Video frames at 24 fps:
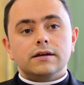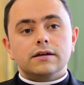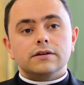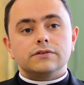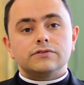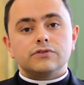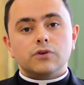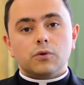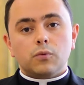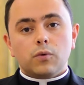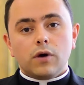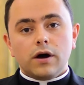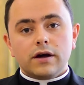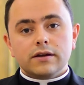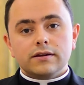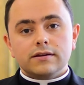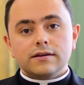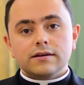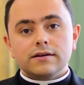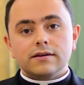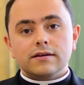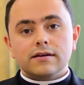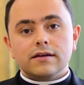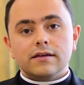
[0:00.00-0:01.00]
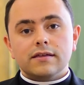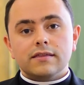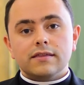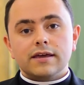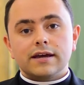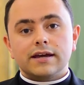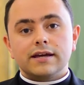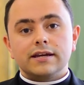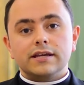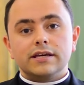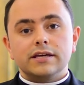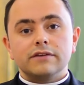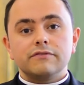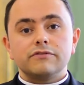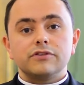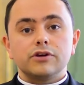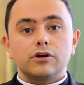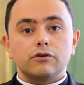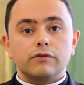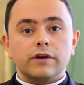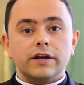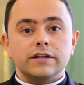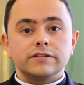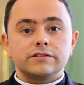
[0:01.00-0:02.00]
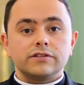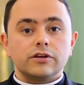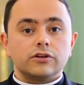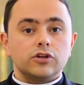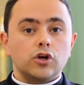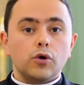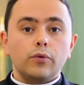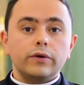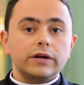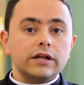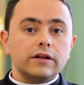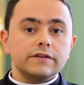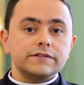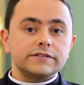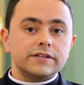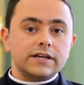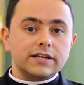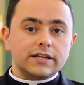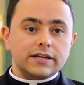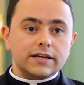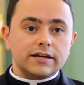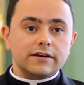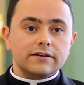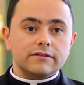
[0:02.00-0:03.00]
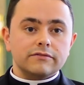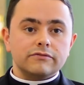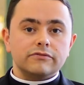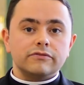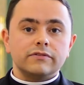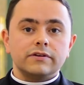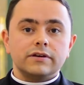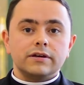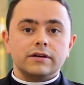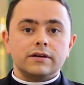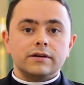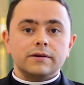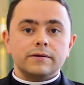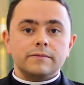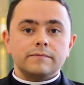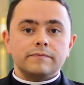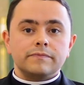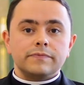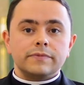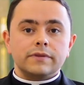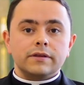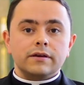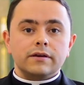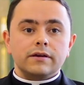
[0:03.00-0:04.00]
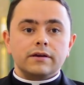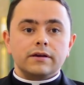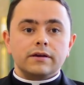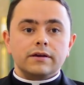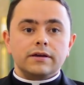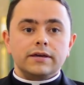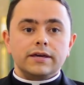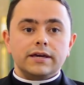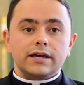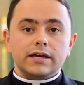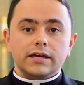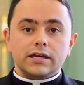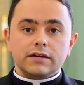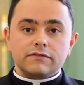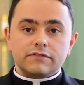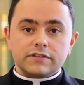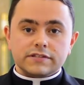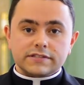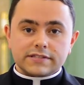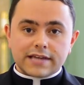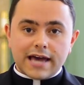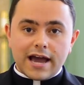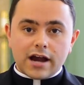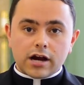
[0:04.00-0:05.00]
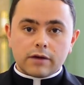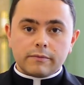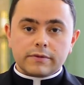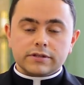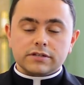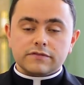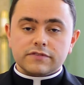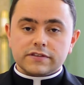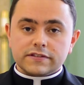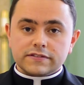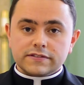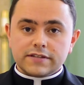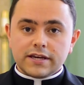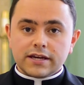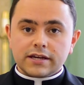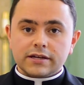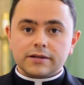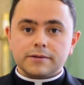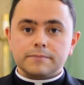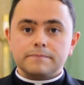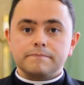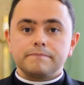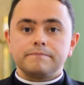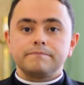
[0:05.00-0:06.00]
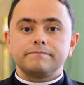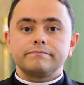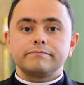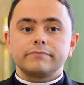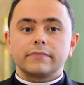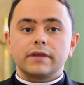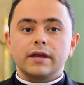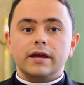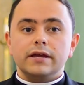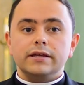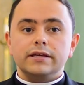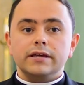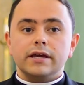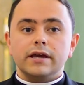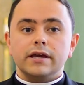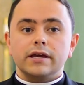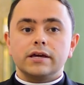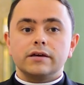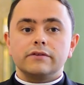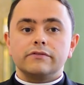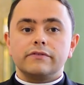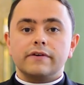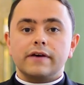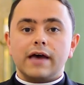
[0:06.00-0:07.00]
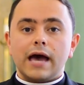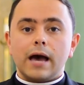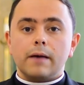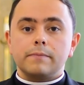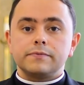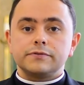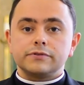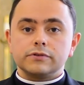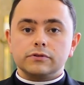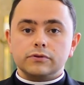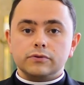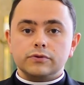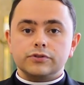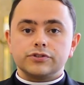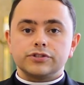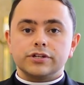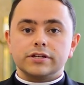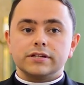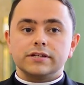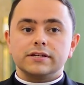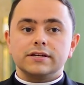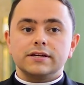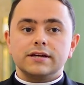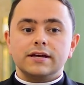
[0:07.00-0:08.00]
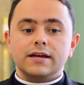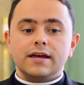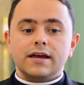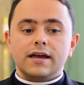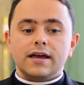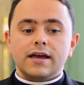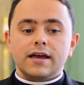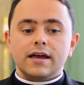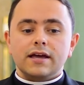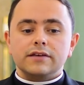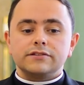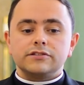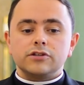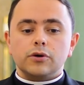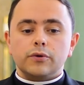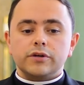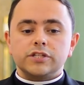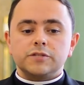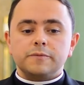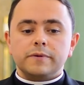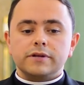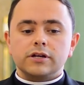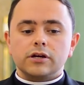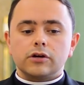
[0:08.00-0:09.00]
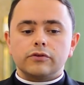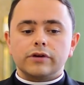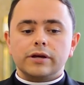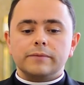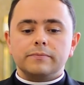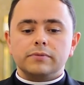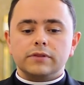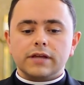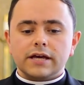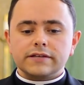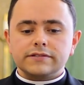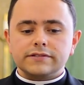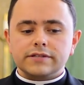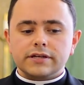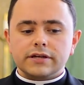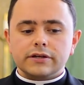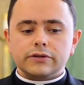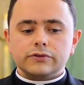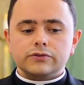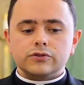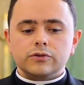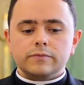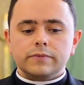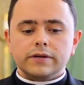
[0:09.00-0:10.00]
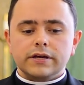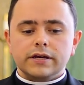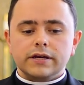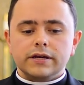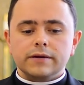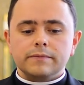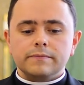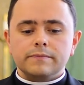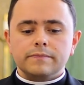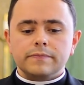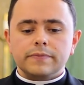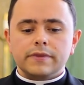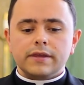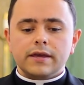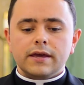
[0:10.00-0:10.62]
is the one that can give the grace that no one else can give. He can give the sacrament of the sick, and he can give absolution. And so it's been a great blessing to be